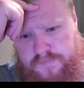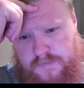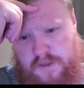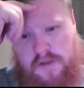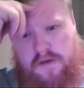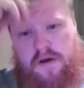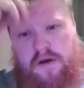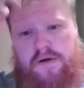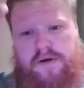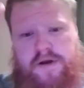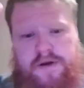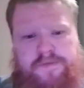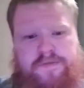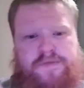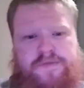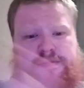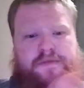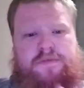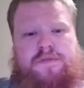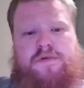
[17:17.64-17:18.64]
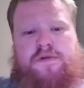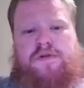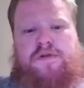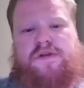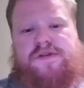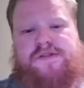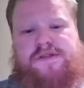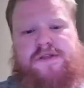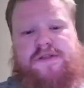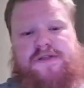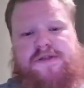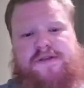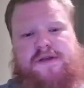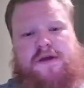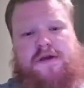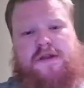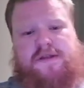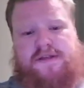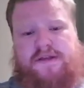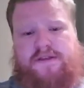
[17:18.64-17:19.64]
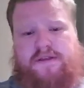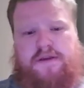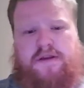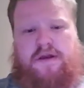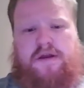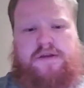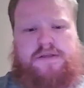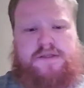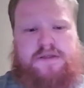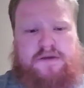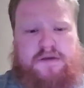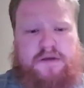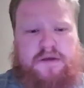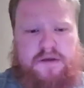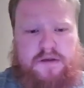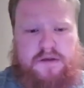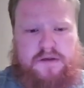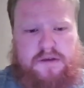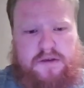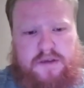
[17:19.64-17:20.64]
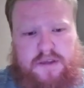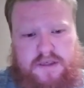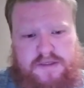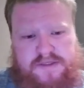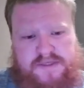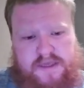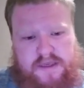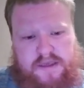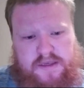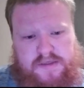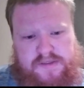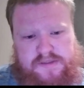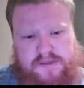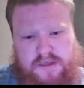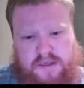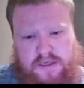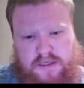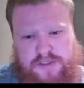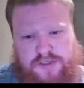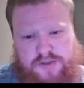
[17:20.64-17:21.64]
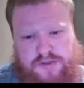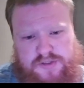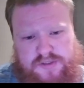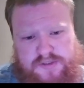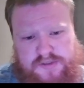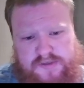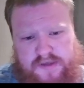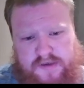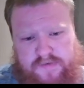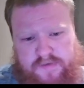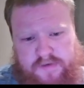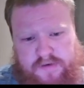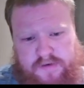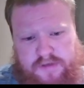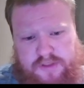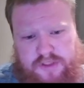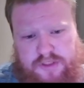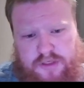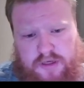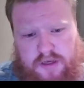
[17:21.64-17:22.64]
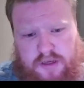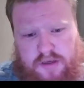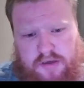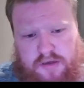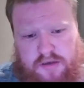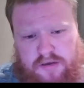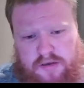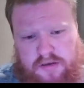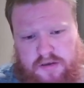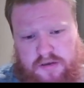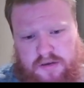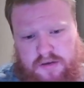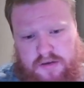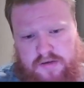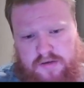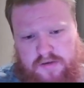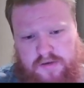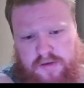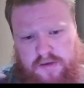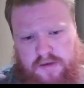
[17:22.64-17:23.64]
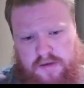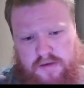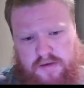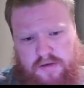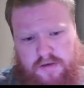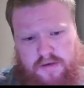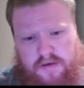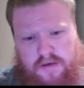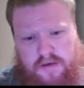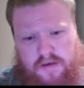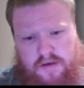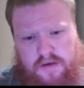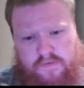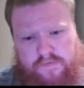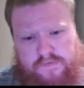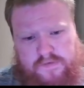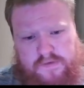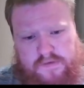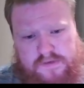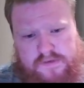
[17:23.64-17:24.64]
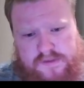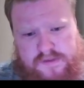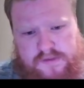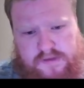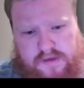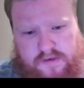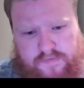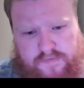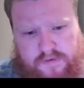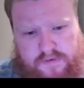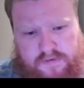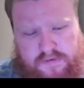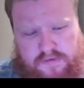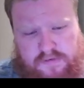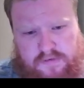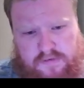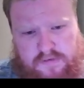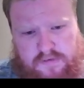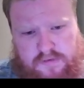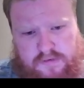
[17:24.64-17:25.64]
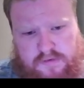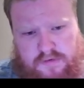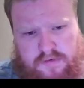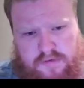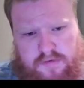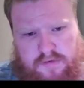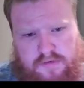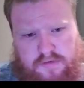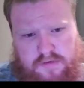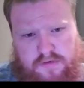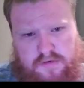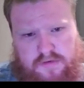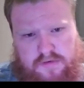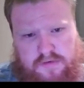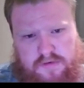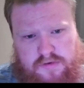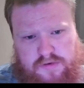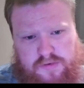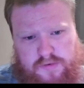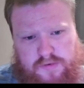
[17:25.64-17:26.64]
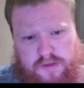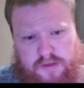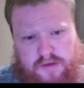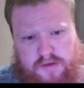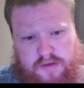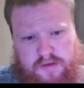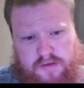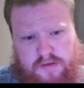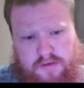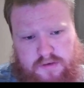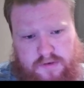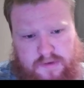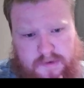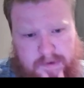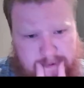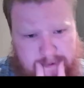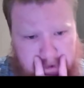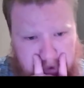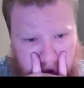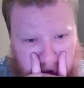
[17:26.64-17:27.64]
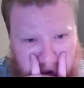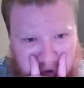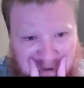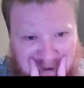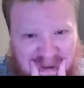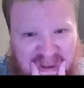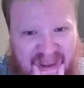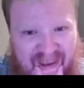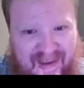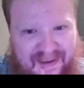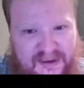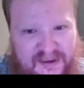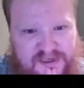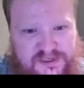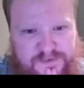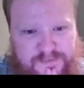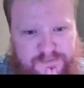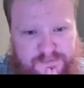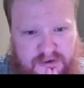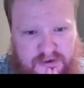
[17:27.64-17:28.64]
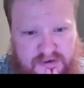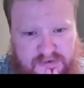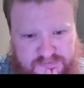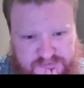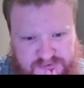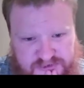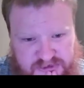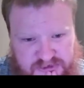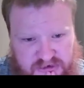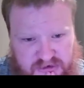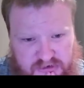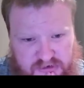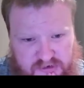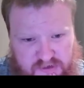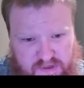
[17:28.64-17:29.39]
Okay, let's think this out. I take the knight. He takes h7 check, king f7, queen h5 check.